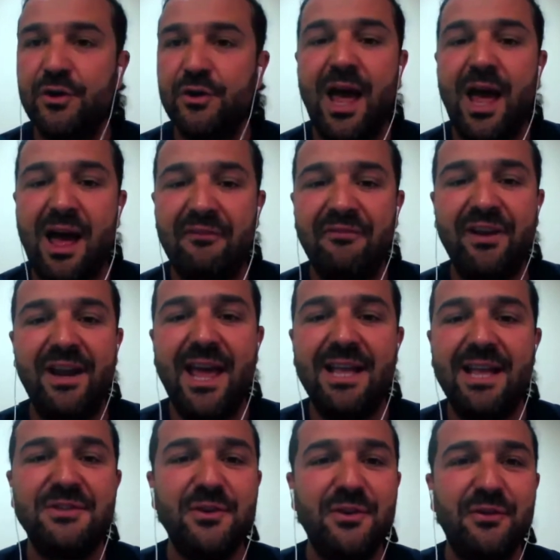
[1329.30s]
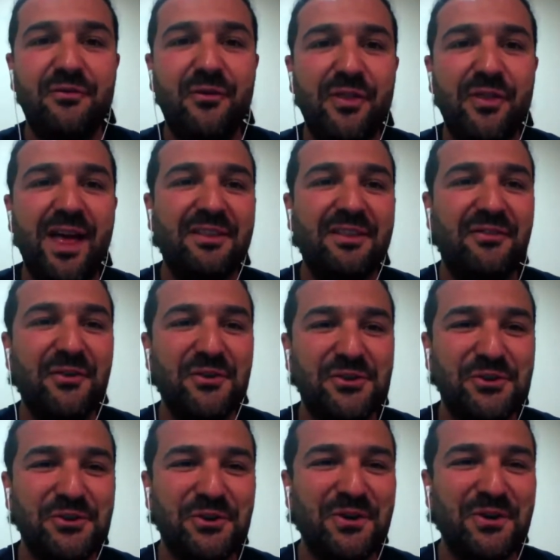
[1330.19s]
could have an answer for that
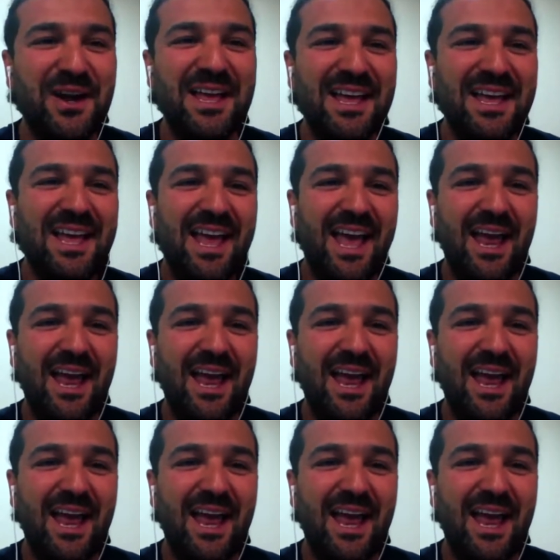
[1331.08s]
for sure.